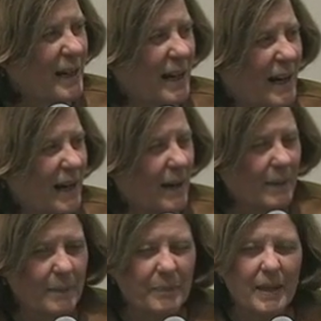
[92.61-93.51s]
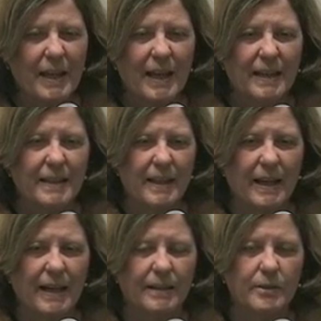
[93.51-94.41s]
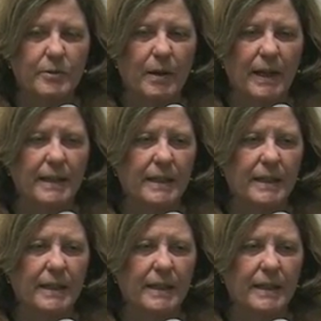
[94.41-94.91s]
than trying